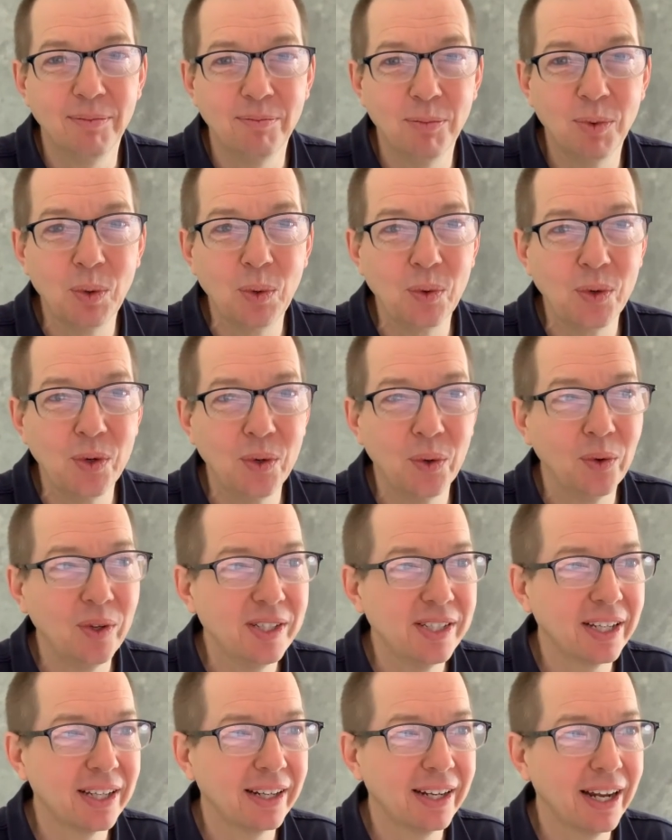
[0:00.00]
more
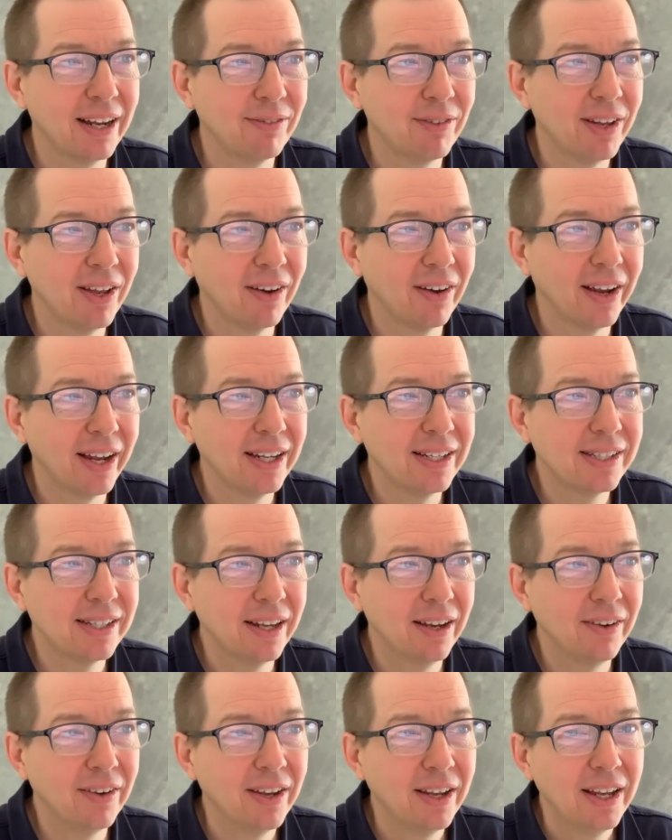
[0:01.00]
noise you're going to have with the
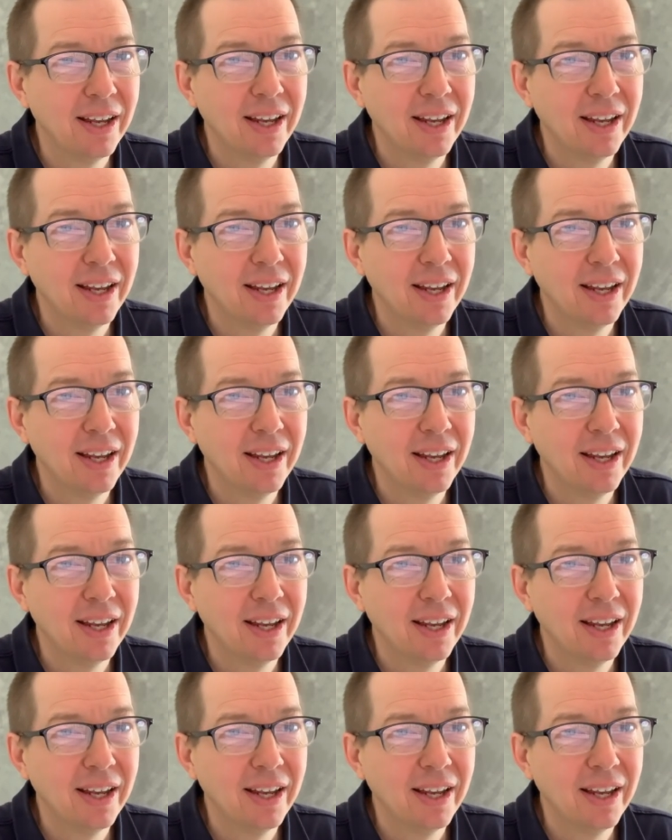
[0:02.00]
ISO.